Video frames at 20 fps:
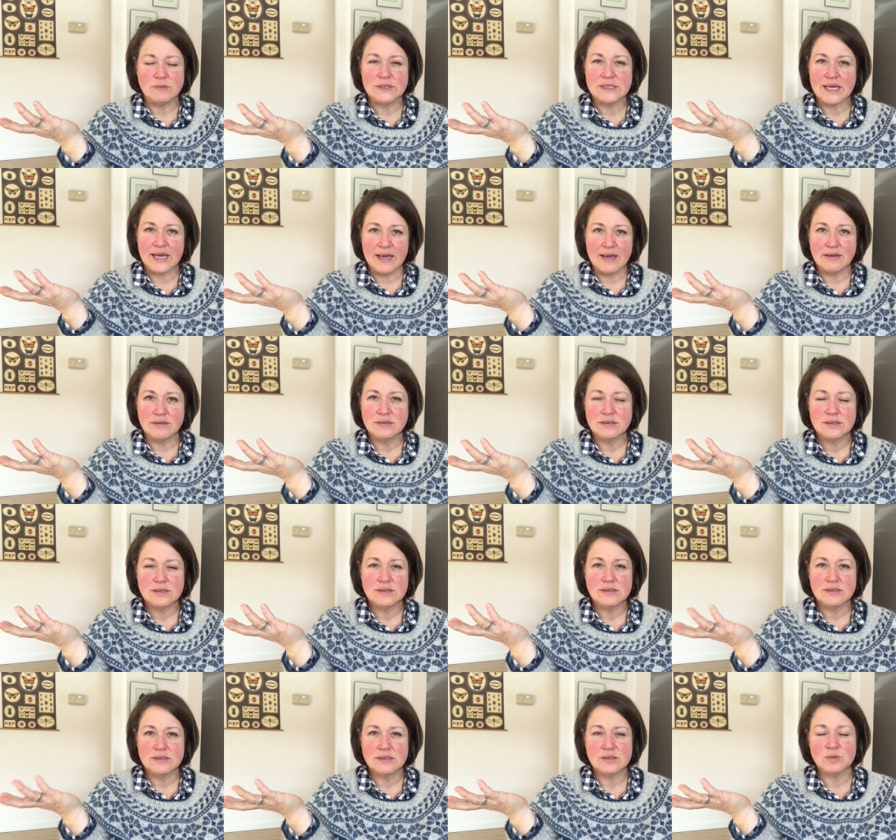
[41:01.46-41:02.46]
skeins
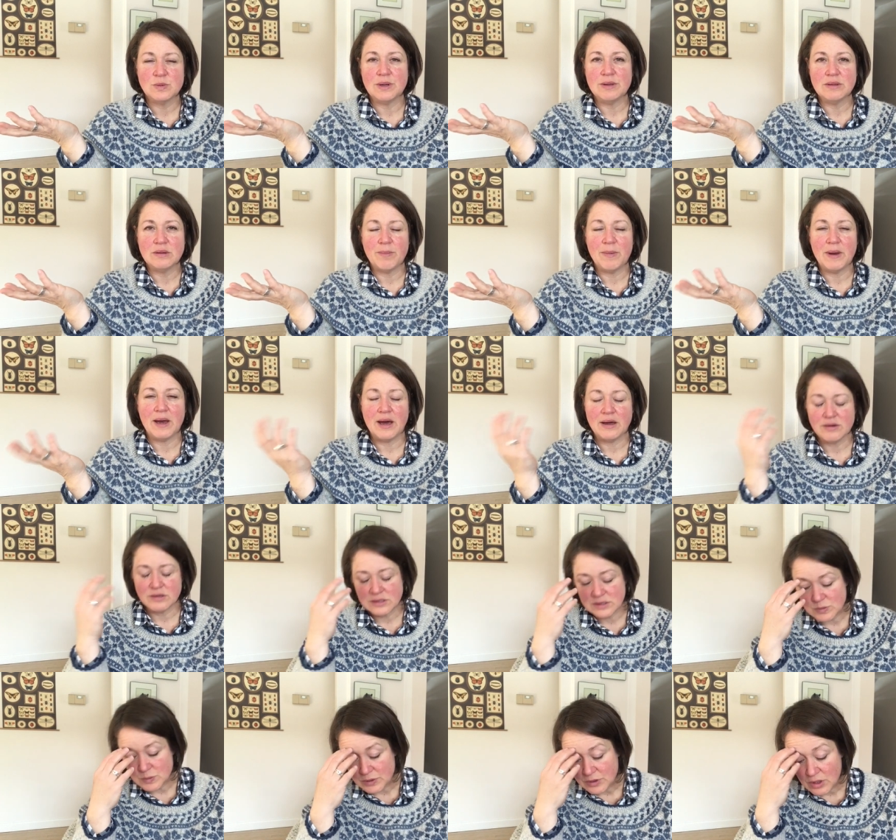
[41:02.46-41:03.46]
is what the
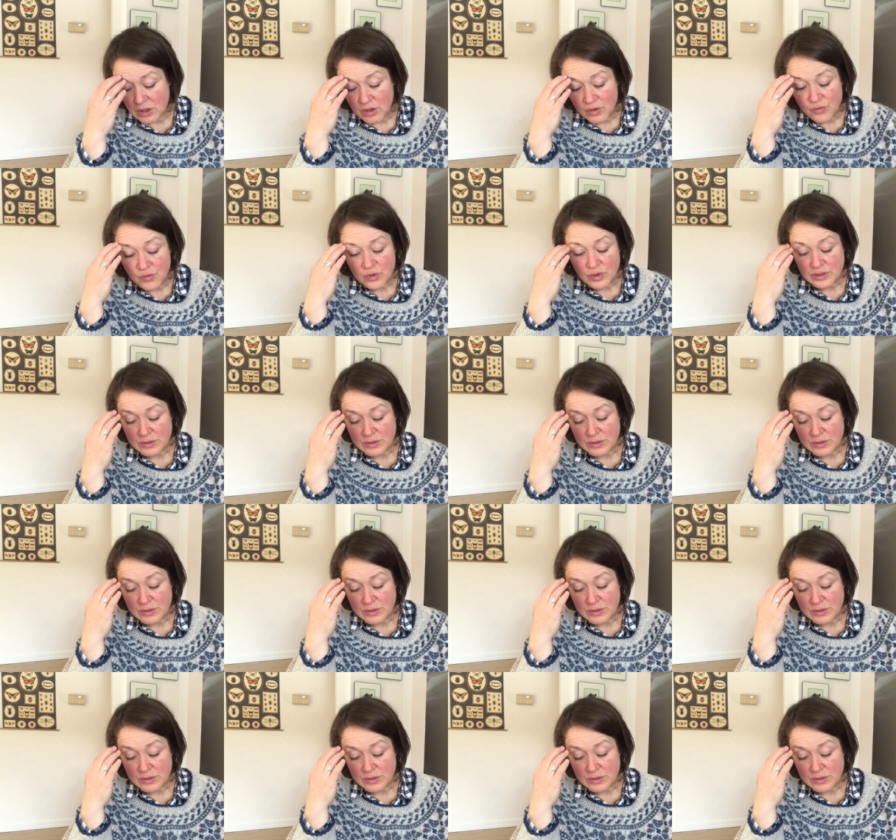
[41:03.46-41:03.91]
patterns would call for,